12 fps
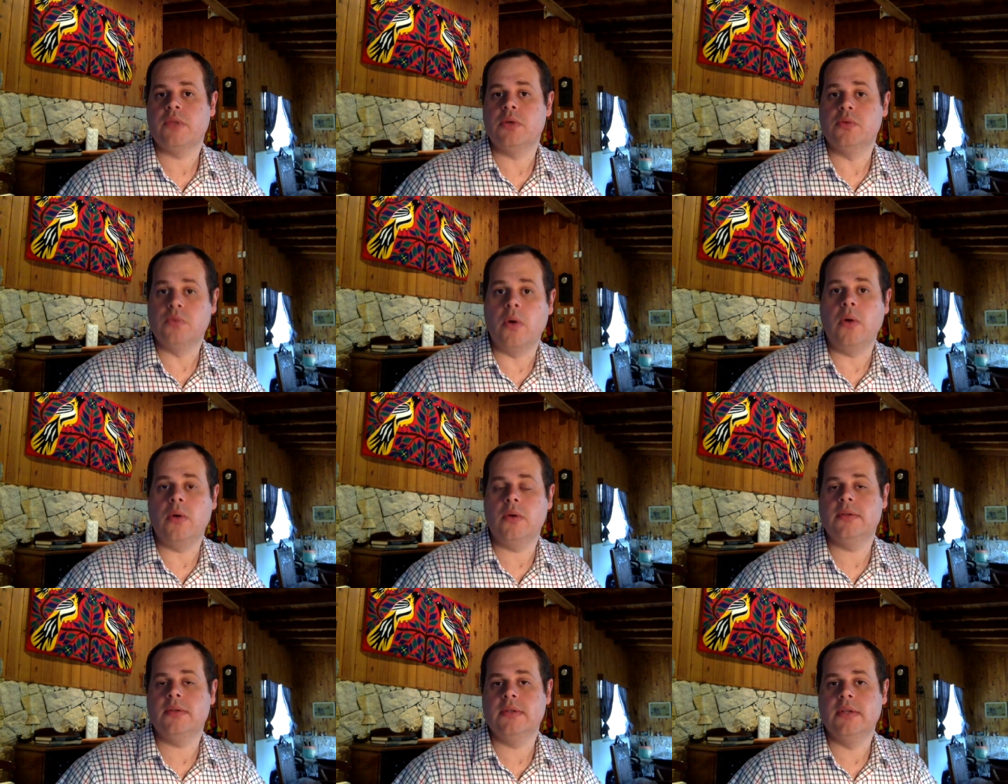
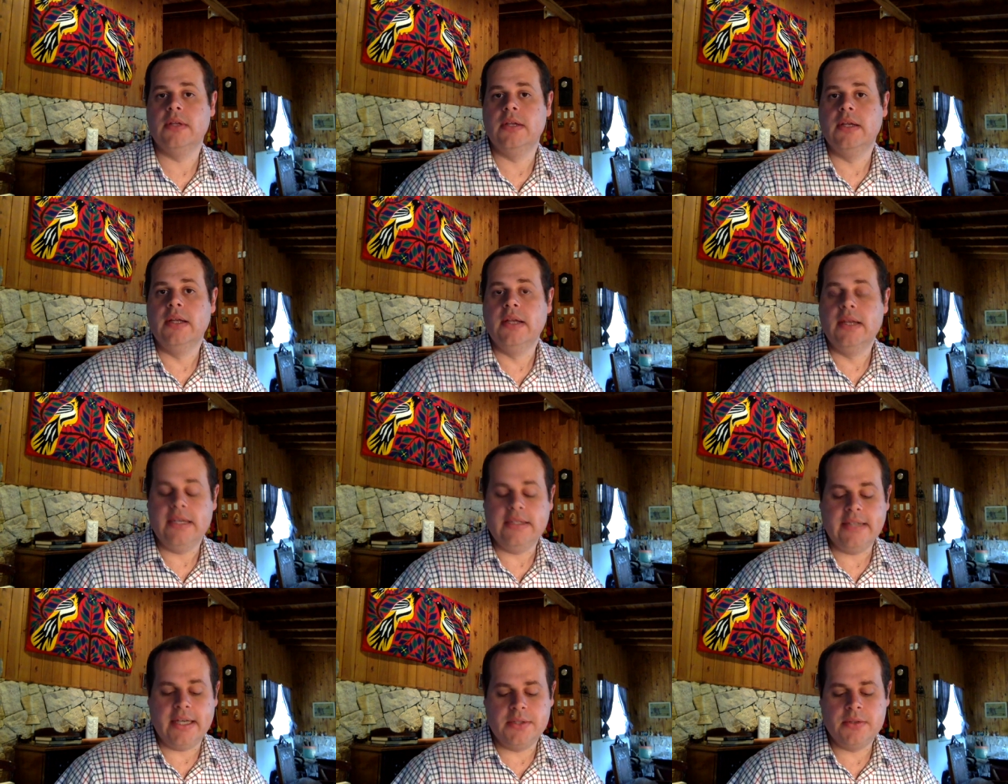role in
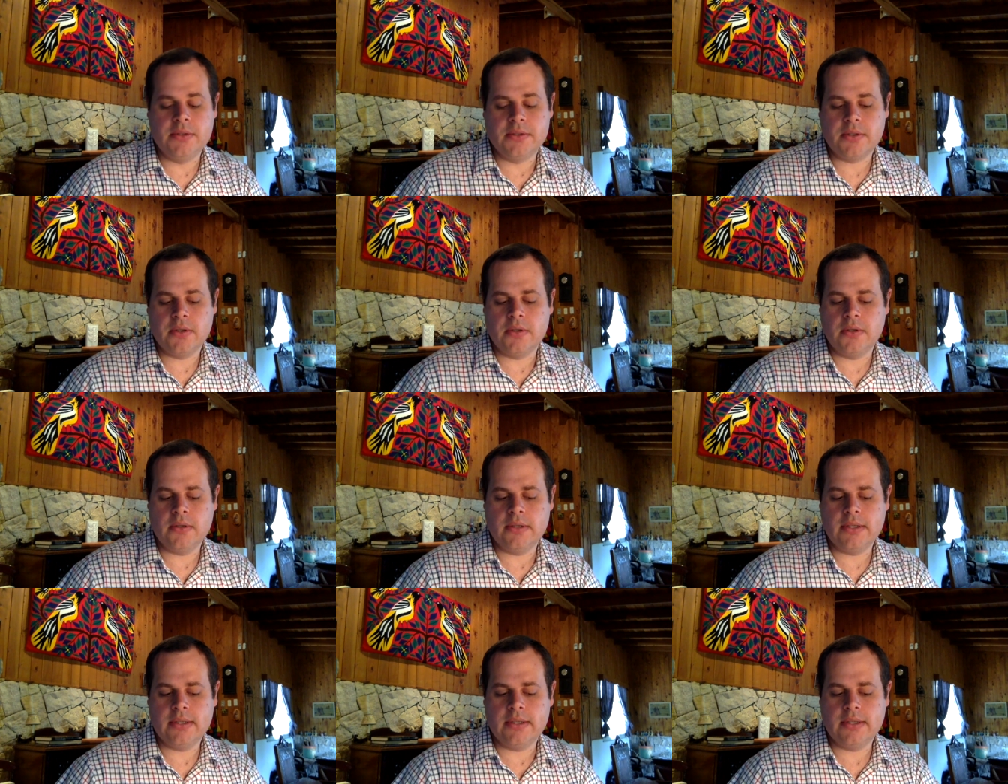nature. So